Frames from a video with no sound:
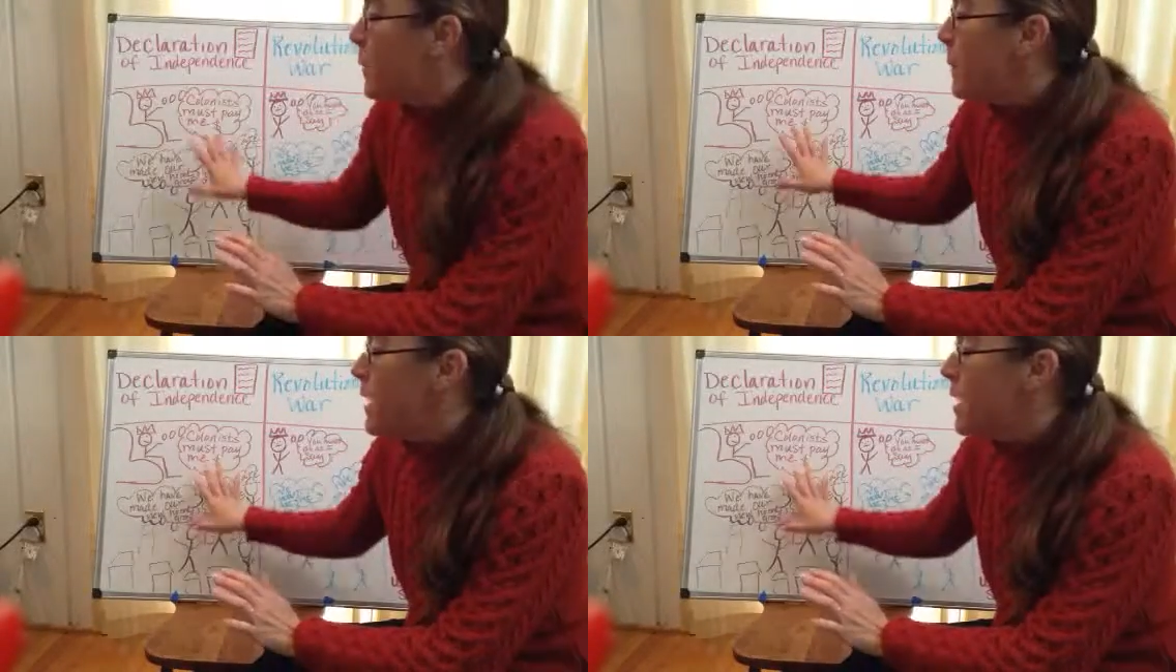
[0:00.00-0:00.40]

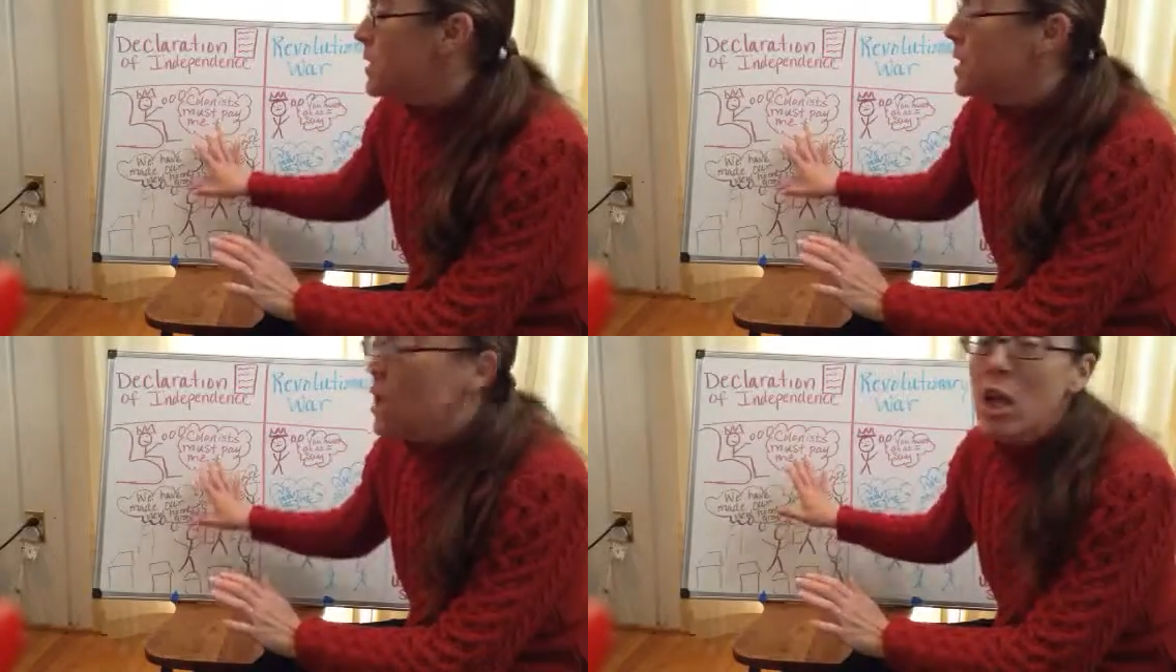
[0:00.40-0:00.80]

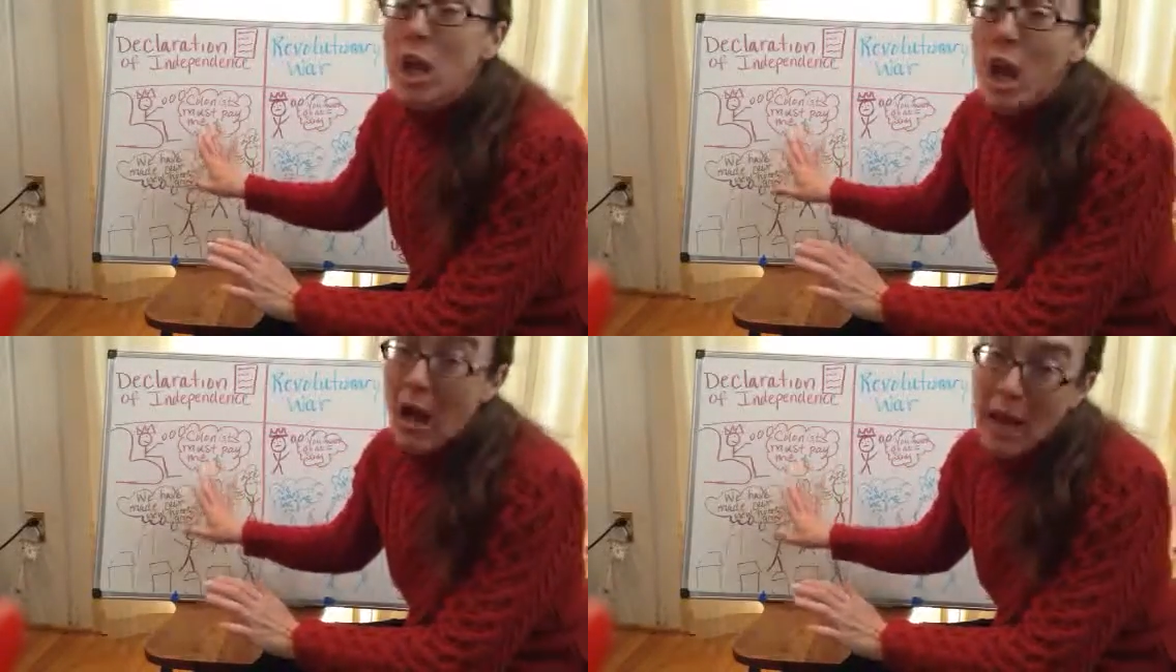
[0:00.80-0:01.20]
because
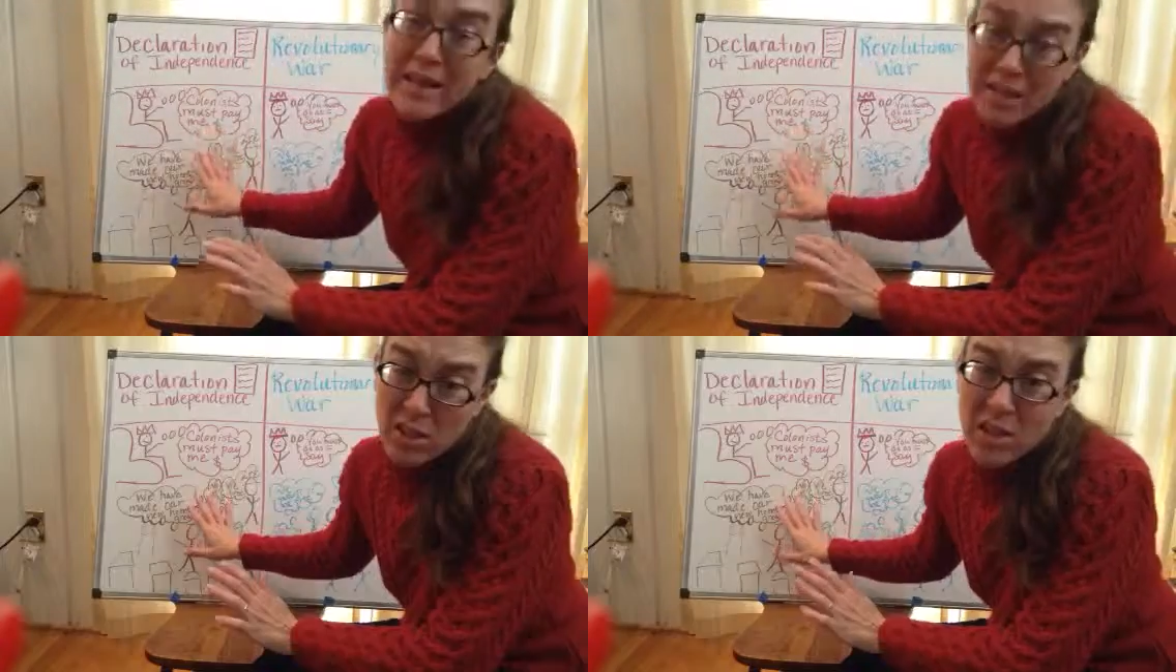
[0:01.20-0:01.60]
I
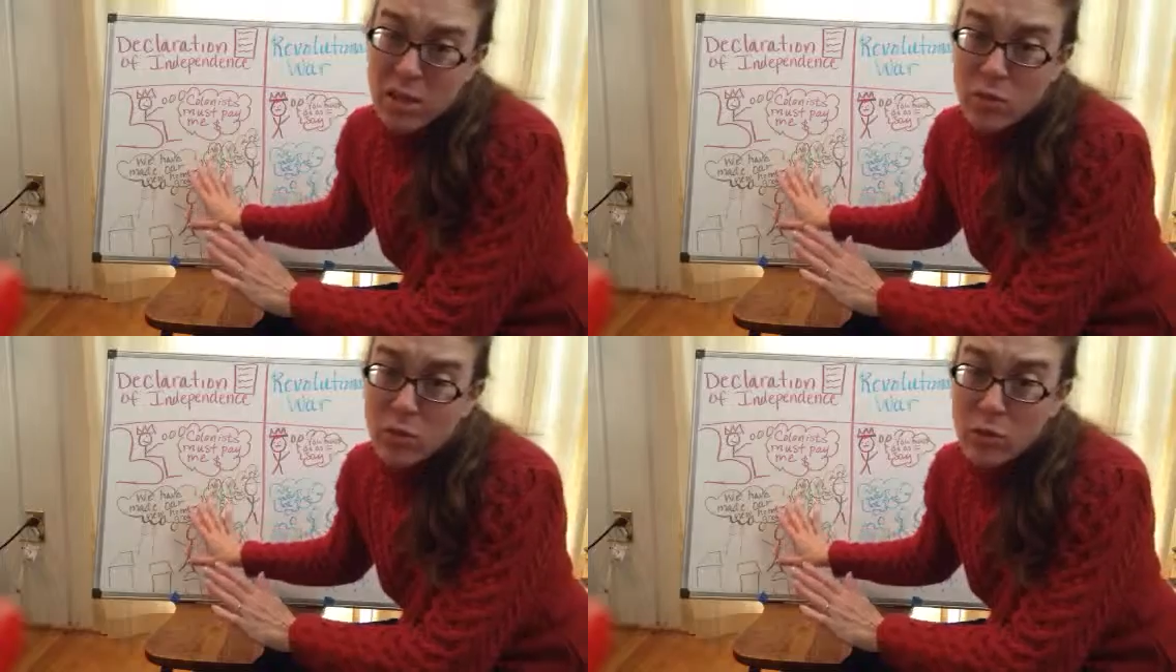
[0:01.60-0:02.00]
still
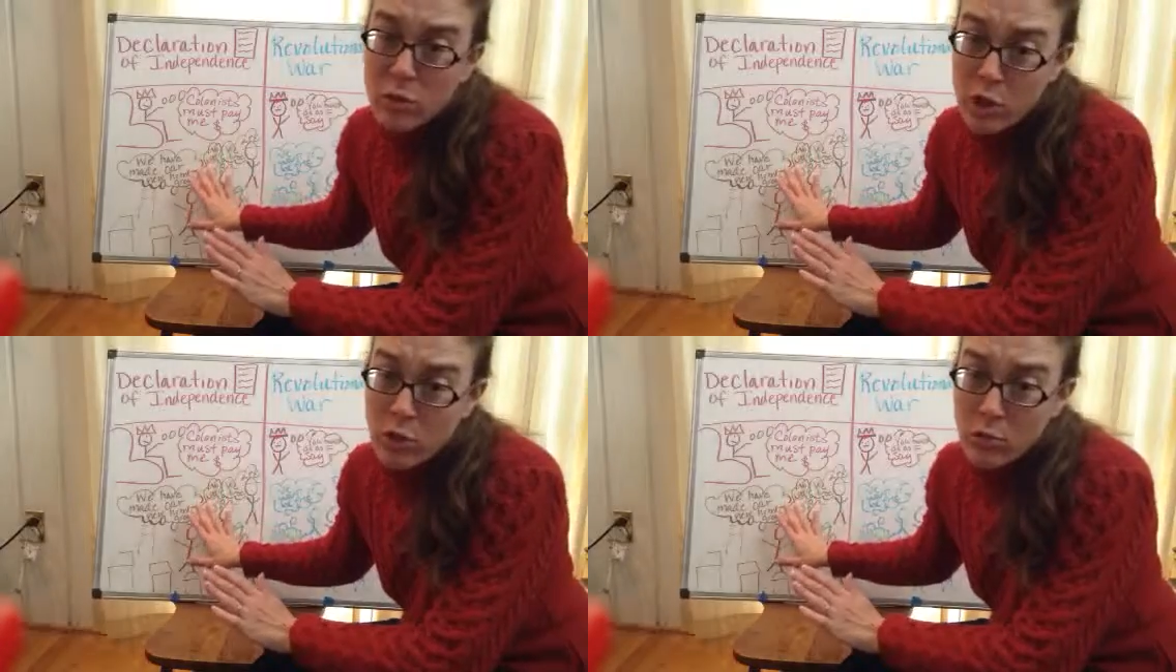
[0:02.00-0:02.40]
need to rule
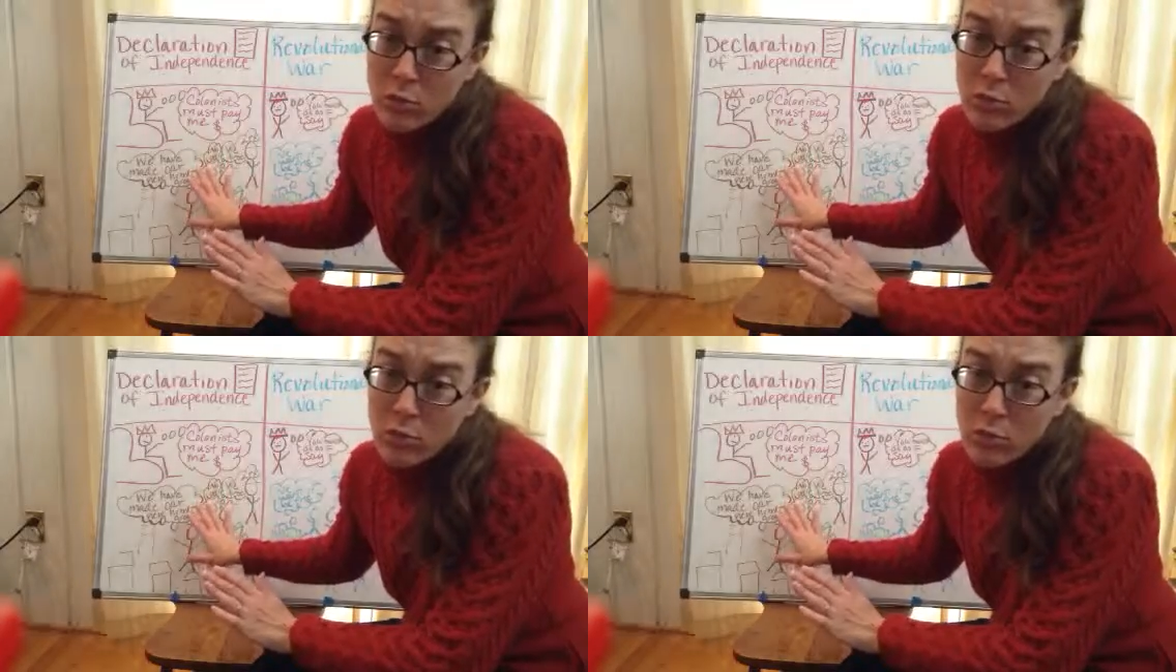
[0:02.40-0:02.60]
you.